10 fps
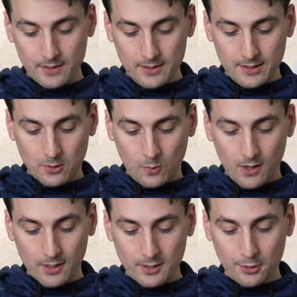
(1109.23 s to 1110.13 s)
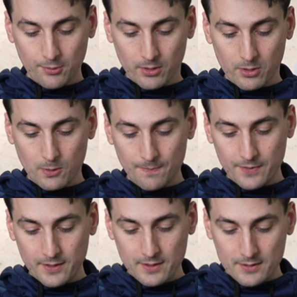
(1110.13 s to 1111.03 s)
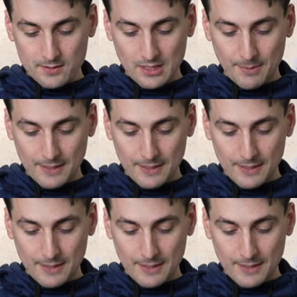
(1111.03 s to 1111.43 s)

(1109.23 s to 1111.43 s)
it'll walk you through some of the